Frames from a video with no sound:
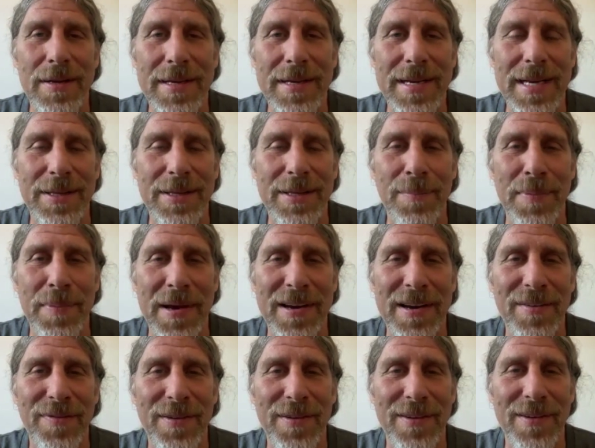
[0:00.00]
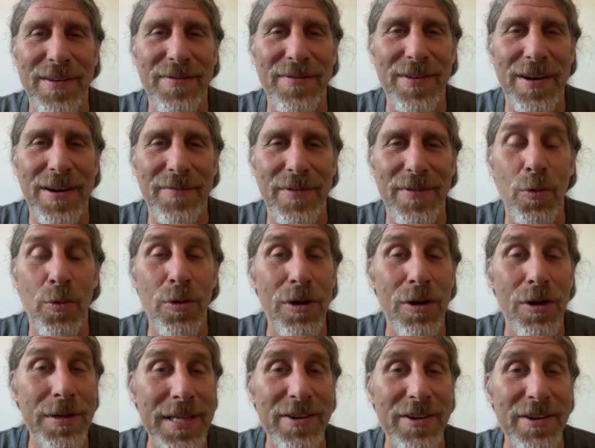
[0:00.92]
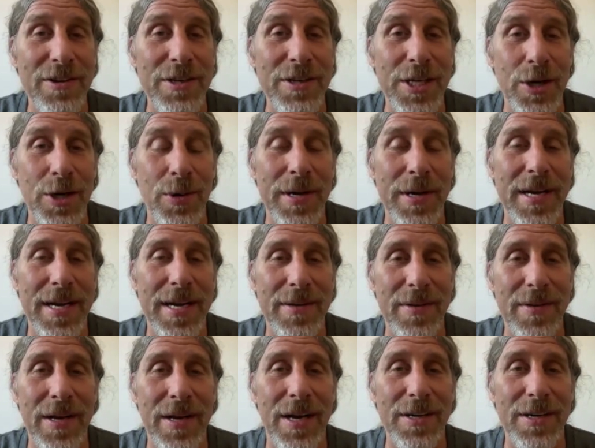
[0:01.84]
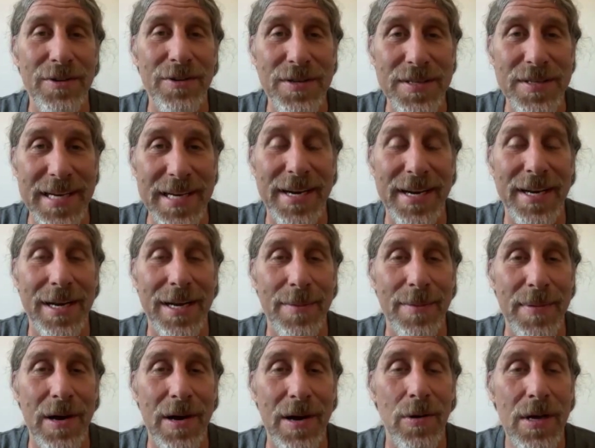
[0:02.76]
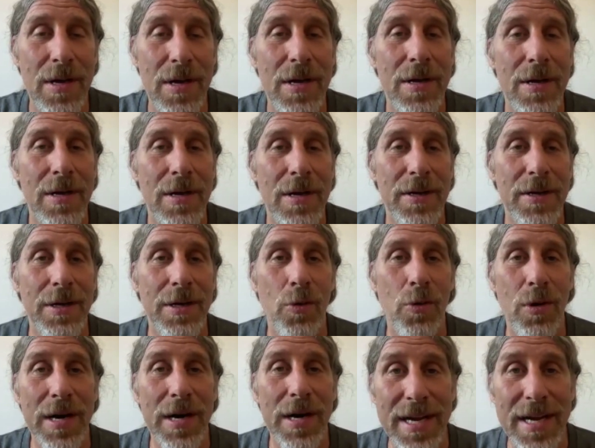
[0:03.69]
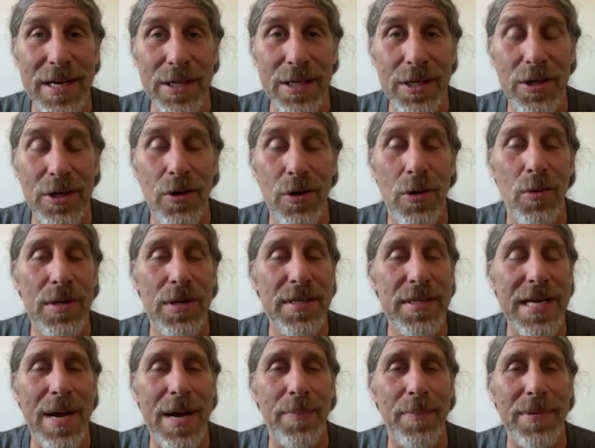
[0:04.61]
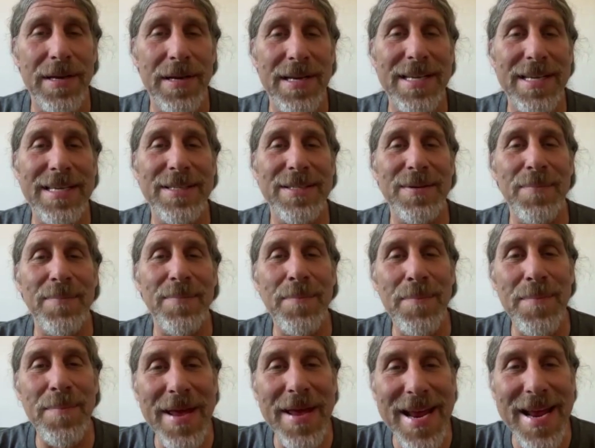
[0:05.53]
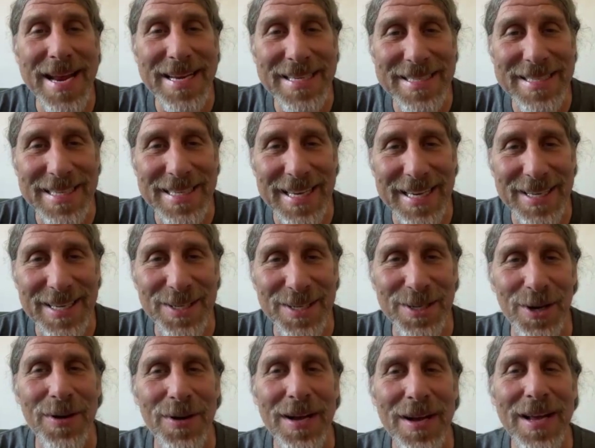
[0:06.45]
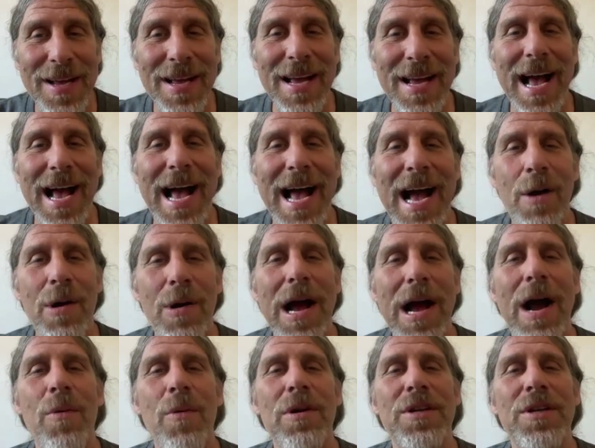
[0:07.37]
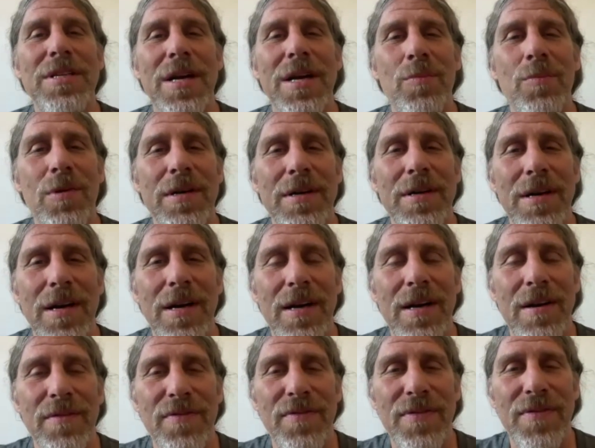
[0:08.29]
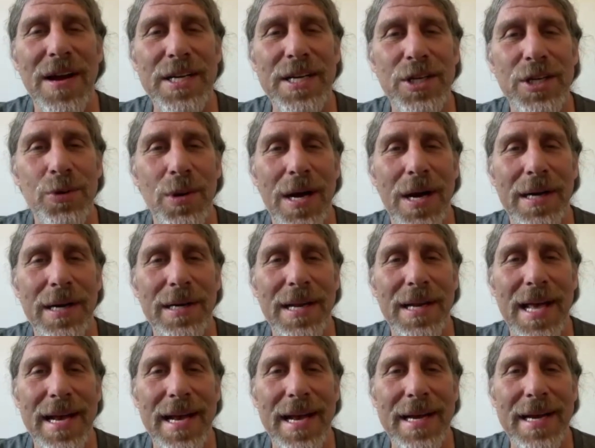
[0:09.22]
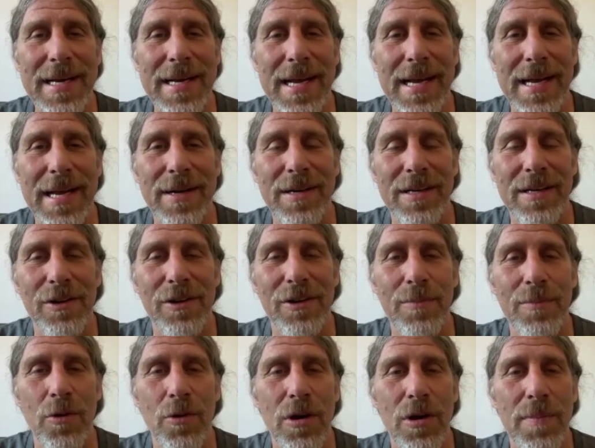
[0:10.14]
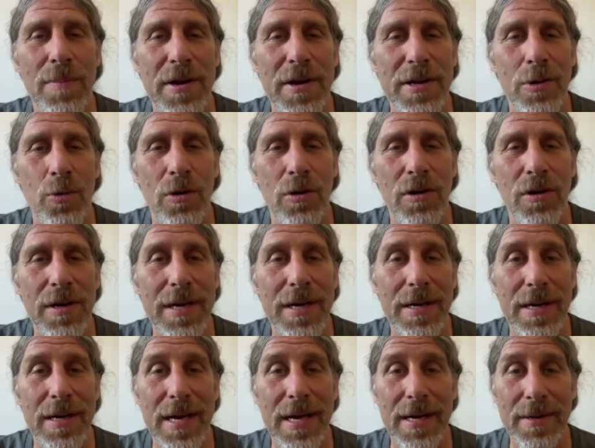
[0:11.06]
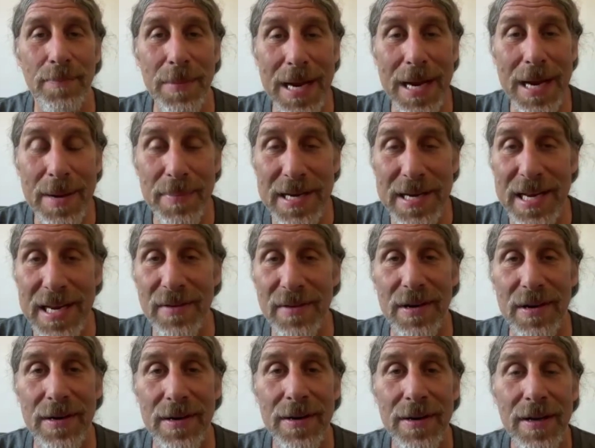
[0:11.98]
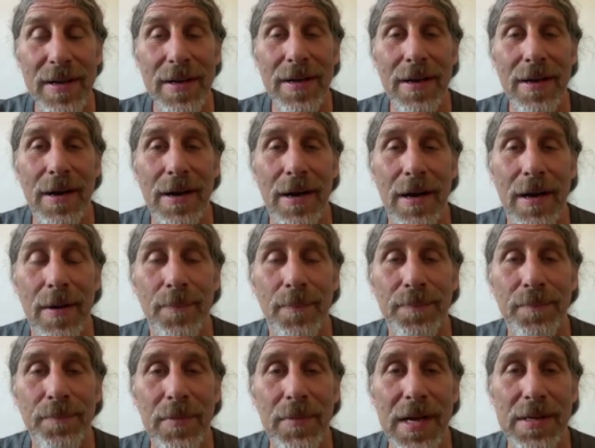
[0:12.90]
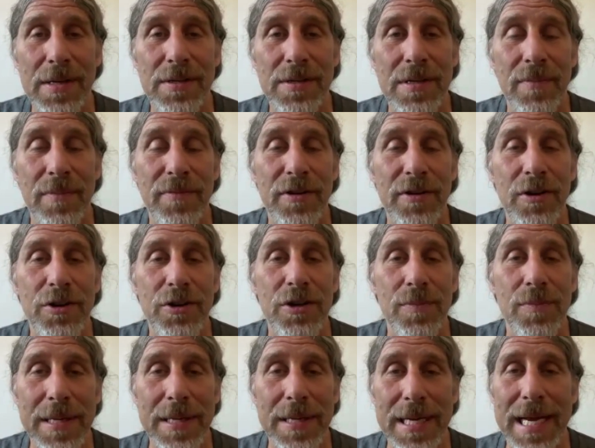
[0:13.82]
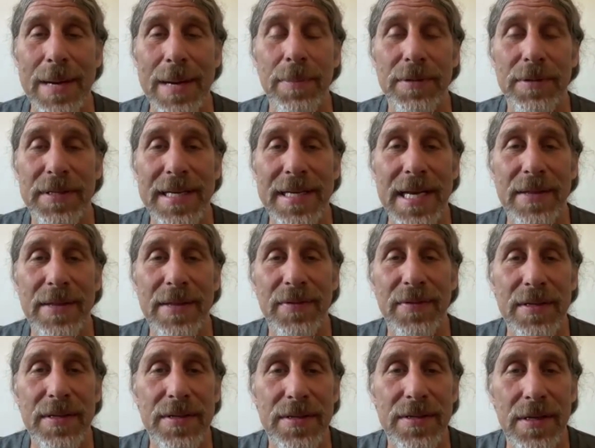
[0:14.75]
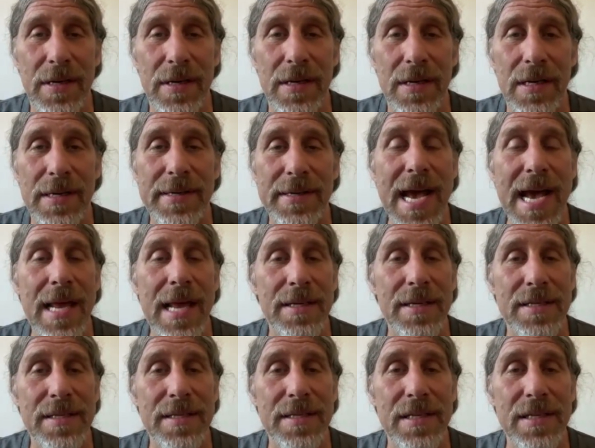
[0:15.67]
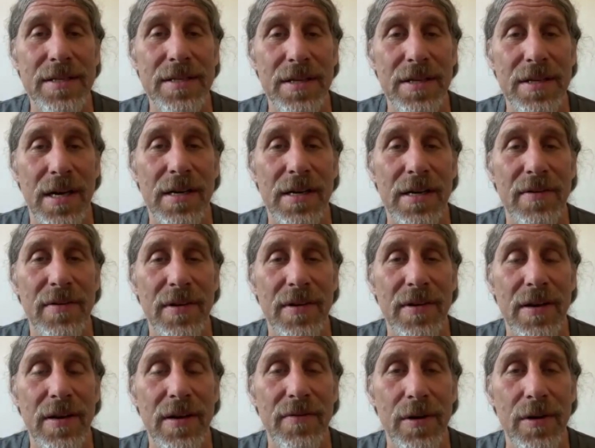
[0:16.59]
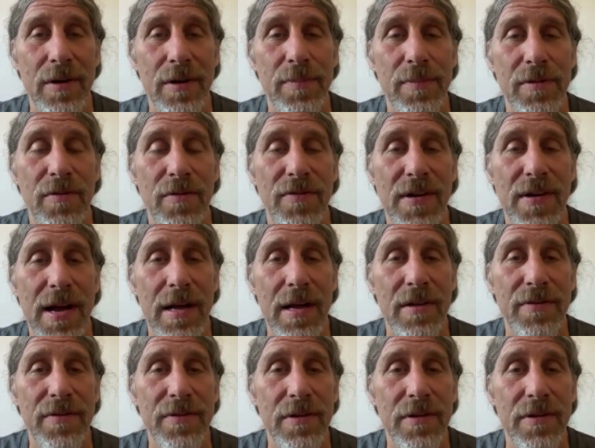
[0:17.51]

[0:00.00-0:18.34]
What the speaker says: get the benefit of the work that you're doing and the understanding about, what I can do and what's happening is amazing. So how would someone find you online and learn more about your work, and maybe even at some future being able to get this analysis done of their profile